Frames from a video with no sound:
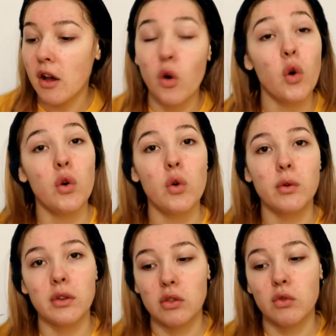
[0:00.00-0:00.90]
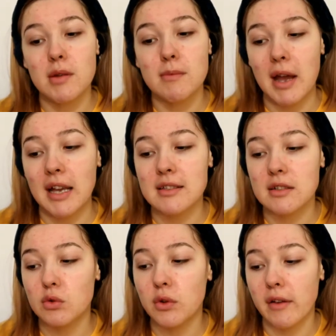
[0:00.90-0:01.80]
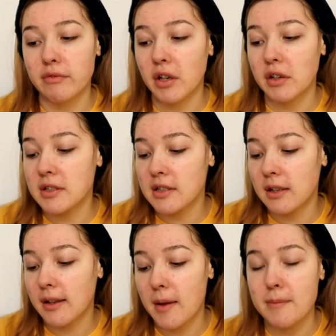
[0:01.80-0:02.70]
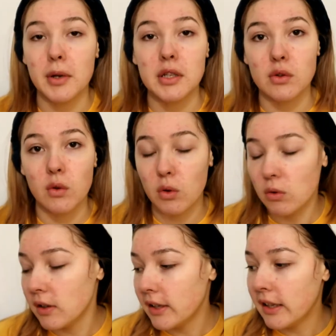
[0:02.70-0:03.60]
All three masks do have fragrance in them, but it's all